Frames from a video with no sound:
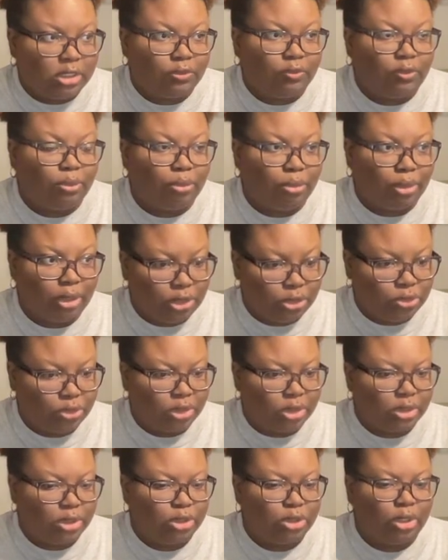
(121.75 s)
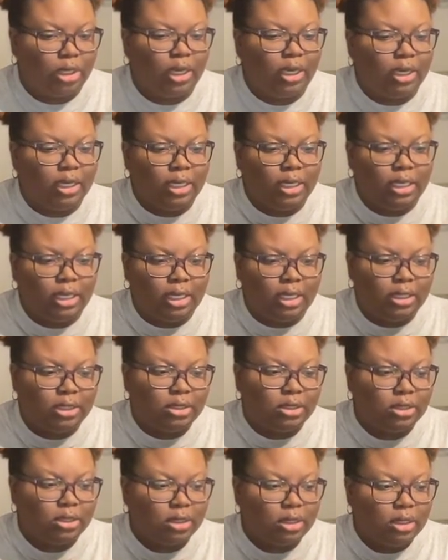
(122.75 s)
from Pinterest to kind of
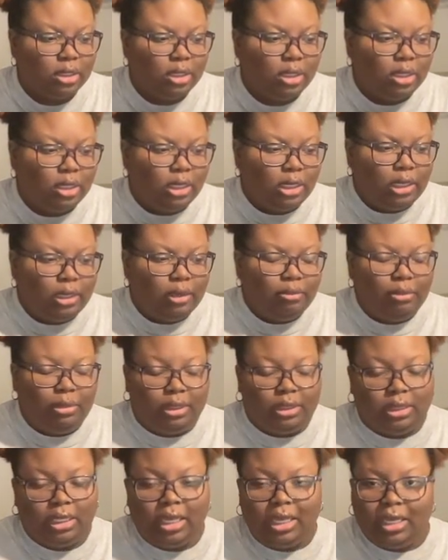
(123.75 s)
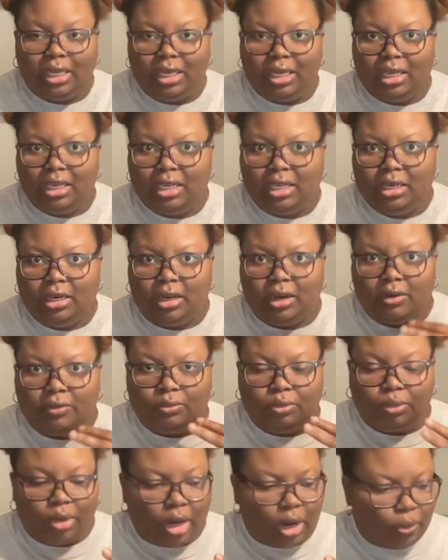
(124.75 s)
get me thinking
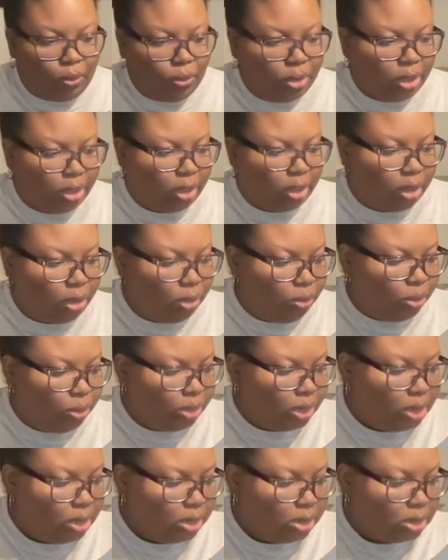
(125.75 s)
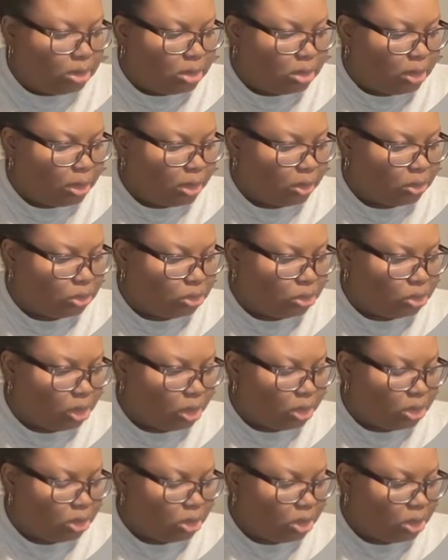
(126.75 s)
of where I want to go with this
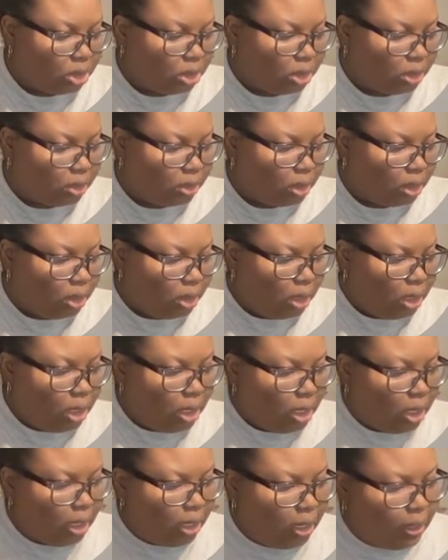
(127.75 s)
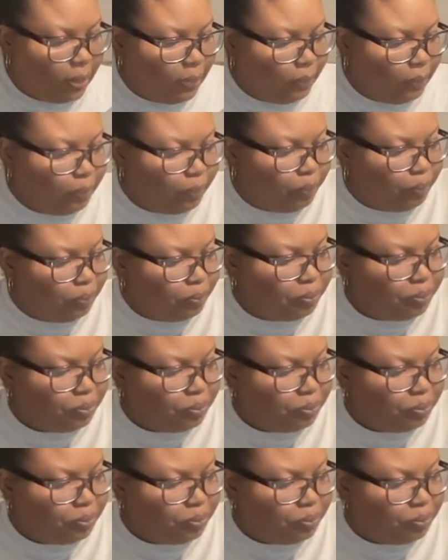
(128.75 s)
illustration. Um,